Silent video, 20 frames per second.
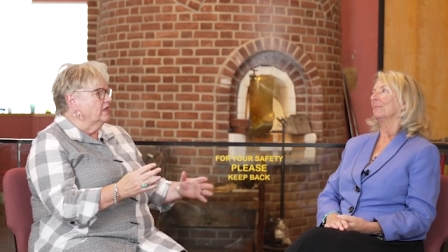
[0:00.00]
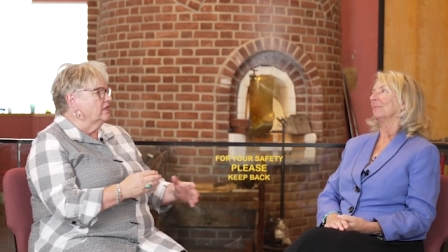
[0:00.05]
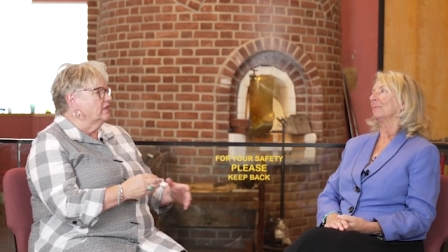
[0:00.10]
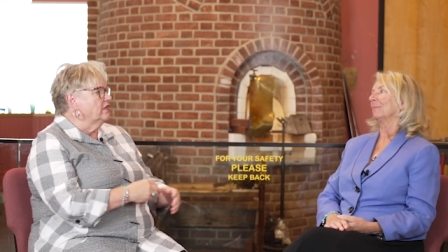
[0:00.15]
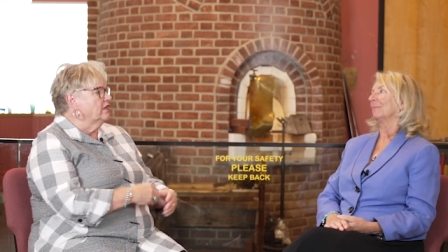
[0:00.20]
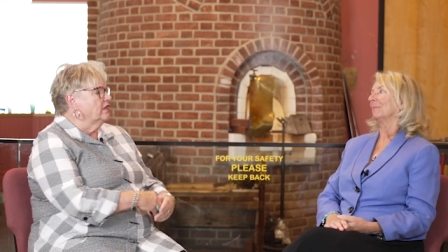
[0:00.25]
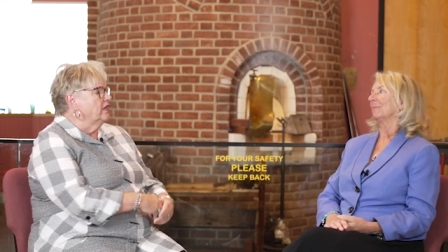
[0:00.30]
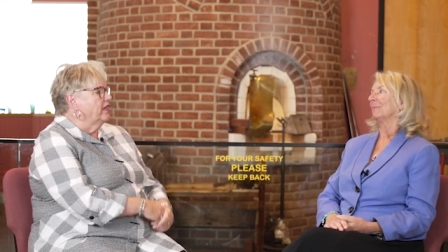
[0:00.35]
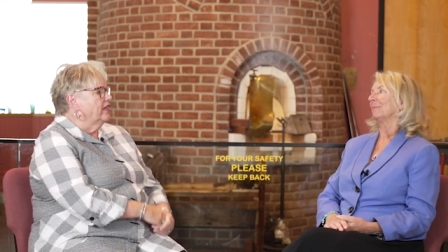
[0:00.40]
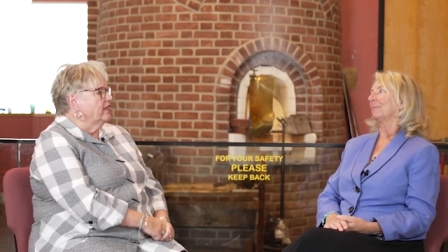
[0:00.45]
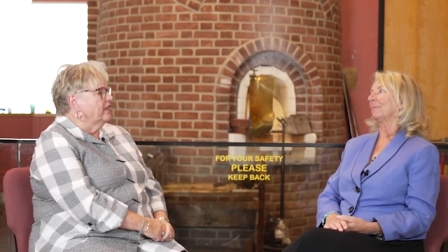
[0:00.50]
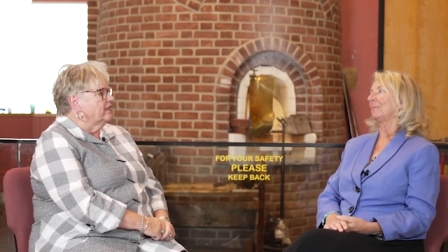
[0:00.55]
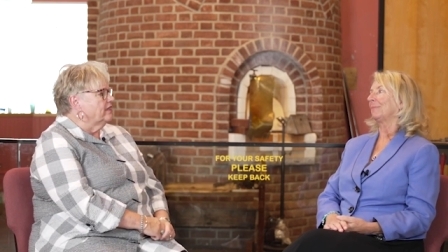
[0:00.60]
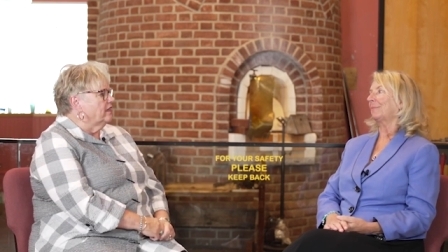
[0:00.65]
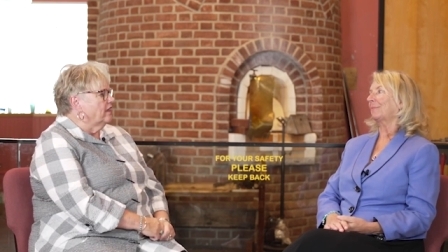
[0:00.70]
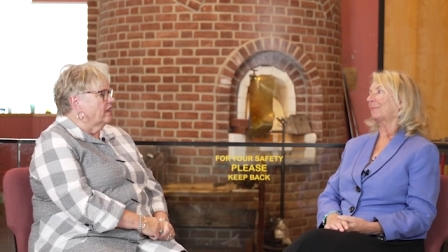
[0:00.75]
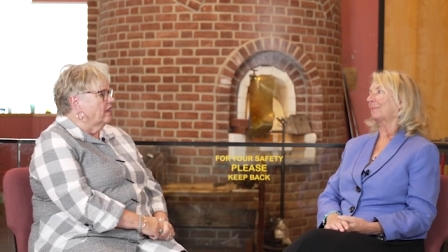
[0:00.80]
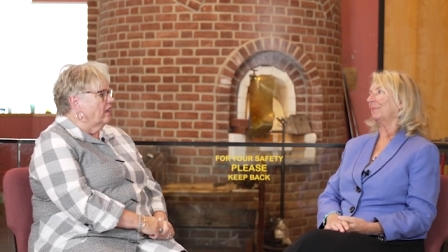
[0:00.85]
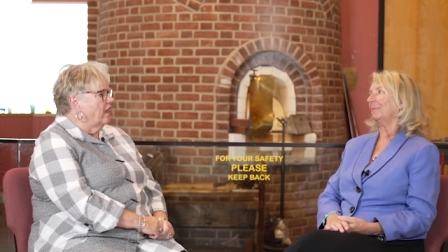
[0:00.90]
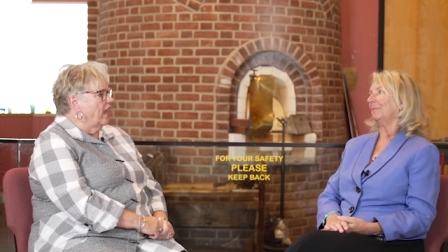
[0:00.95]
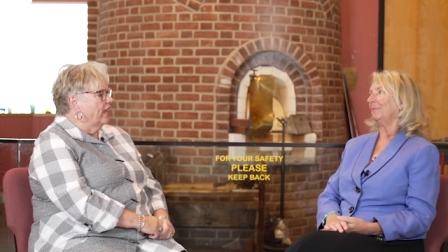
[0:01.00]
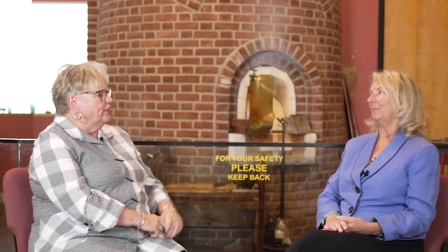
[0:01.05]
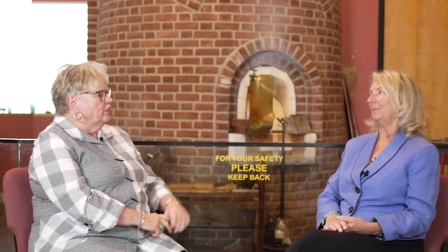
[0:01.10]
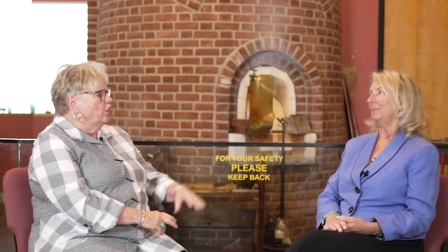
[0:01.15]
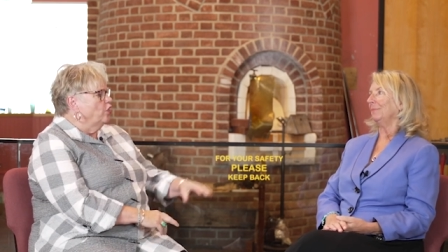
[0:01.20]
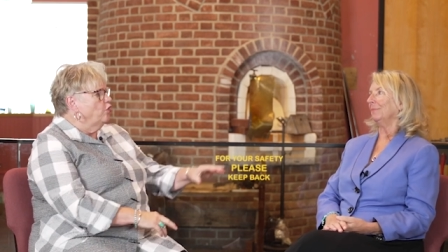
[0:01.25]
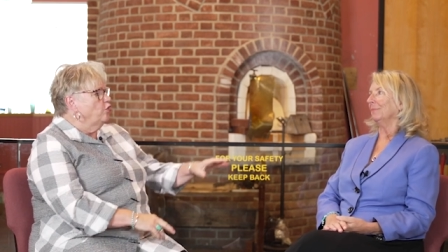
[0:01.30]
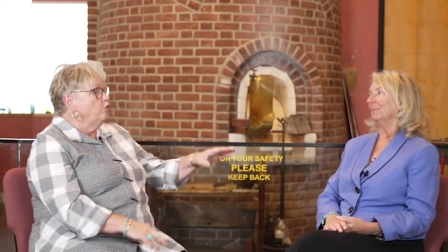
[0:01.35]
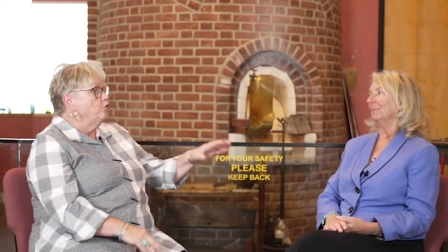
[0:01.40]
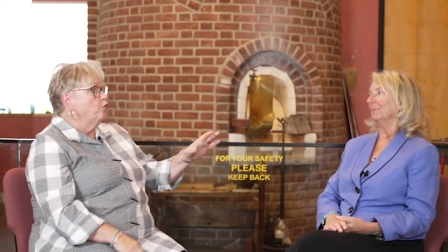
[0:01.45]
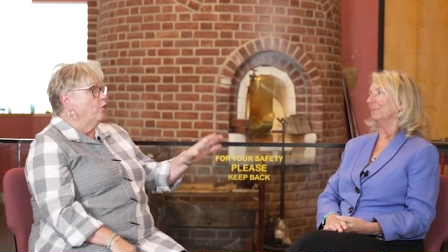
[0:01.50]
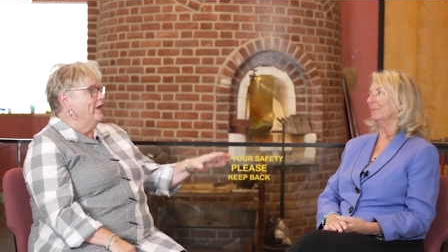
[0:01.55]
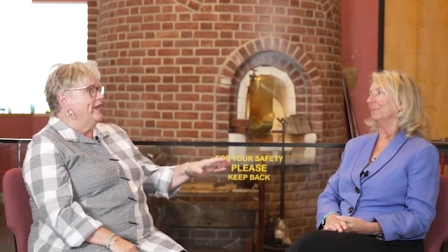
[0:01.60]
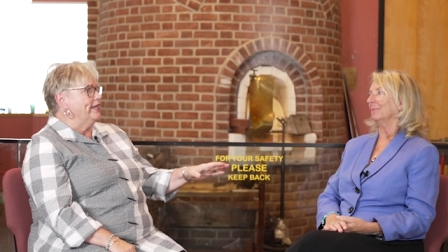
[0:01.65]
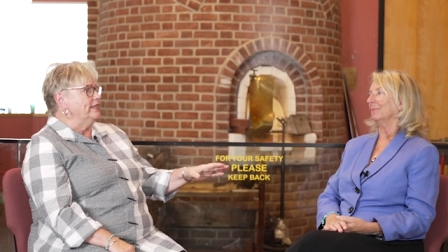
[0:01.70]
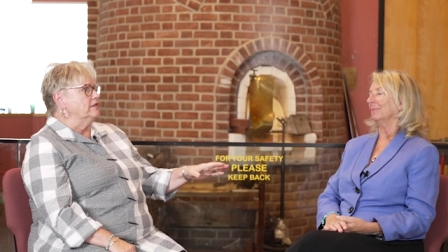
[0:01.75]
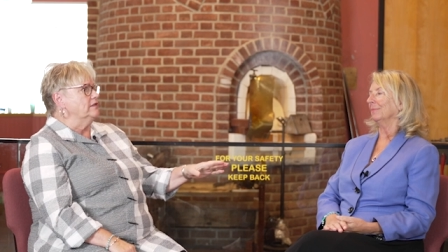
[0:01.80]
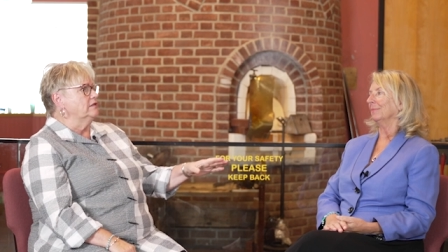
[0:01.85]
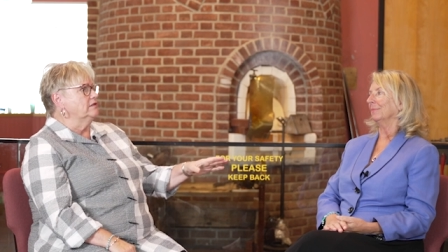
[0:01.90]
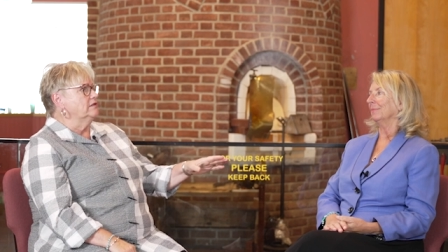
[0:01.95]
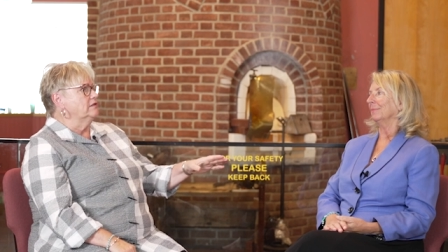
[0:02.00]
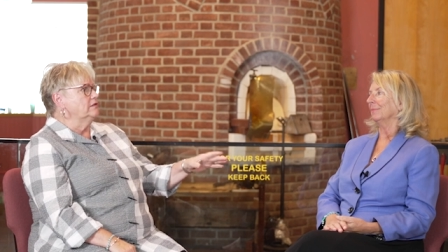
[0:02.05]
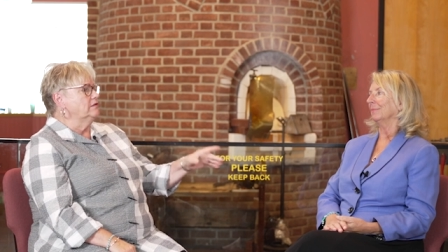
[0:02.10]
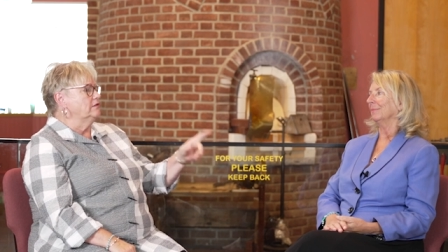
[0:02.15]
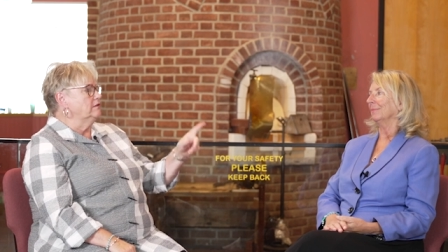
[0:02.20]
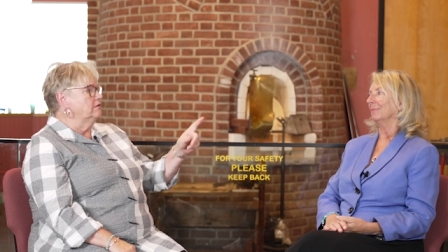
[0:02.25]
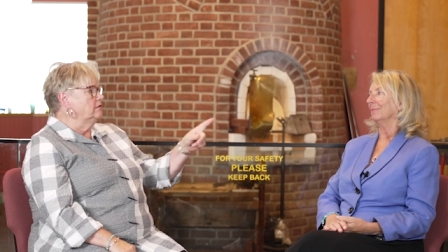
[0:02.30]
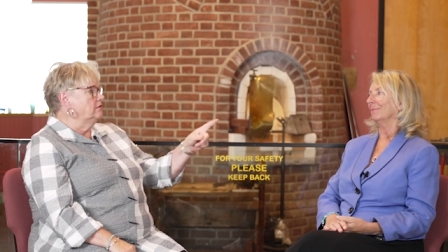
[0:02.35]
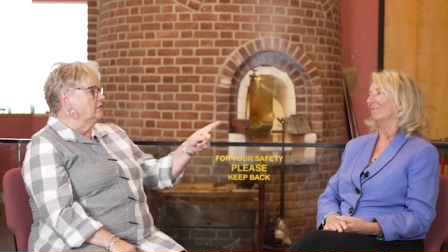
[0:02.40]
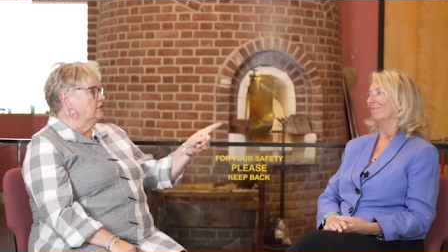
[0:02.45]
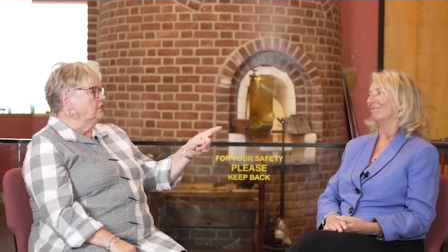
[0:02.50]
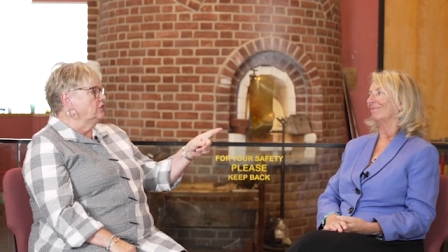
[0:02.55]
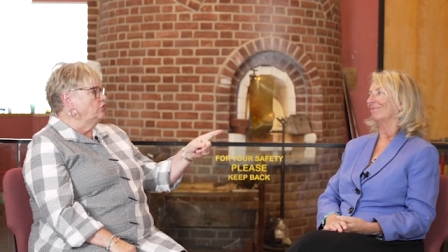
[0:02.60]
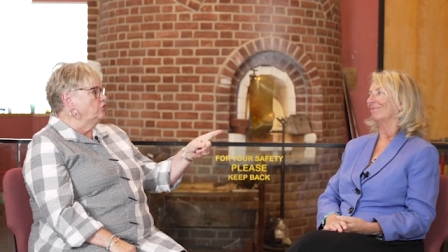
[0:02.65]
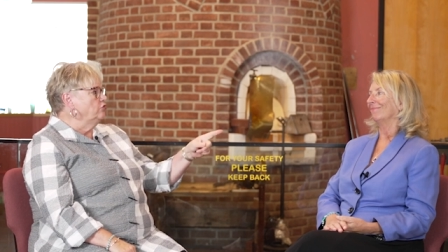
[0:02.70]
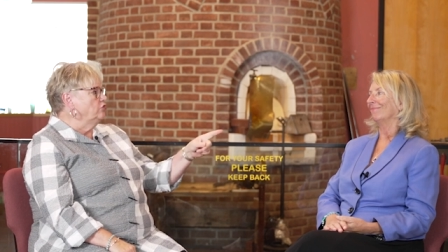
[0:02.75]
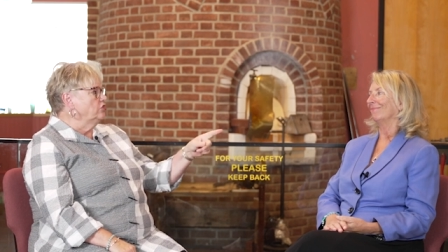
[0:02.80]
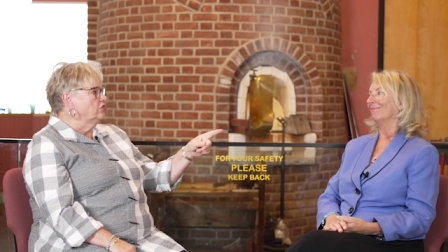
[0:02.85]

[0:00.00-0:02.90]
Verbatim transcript: And, and uh, I know, wait, didn't